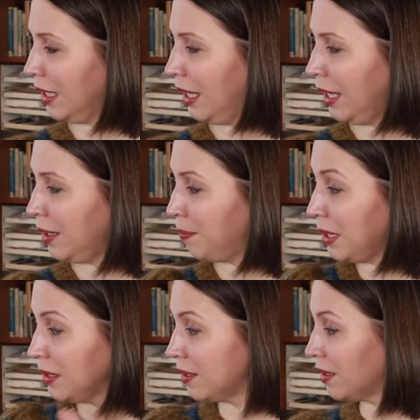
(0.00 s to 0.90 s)

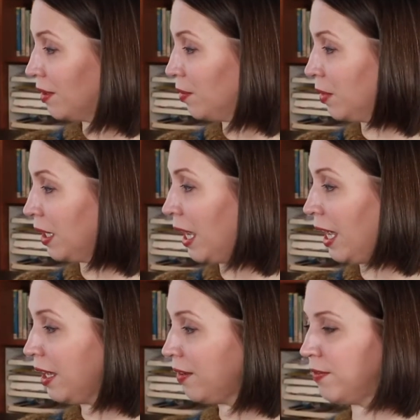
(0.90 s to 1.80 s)
But what I
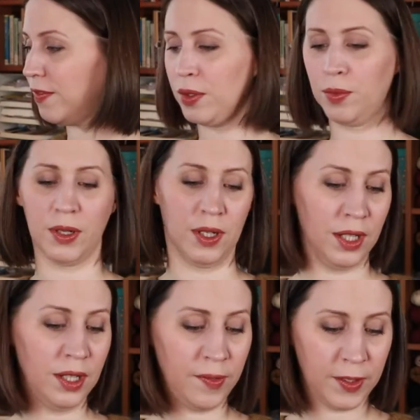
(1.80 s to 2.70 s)
have
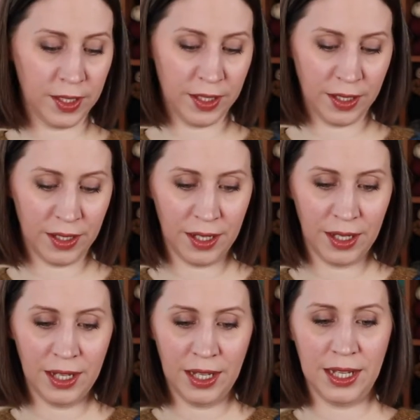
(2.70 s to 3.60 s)
arrived
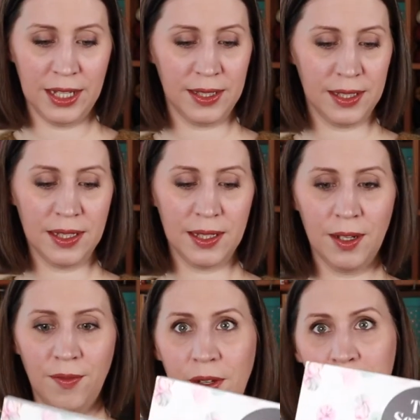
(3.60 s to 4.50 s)
is this lovely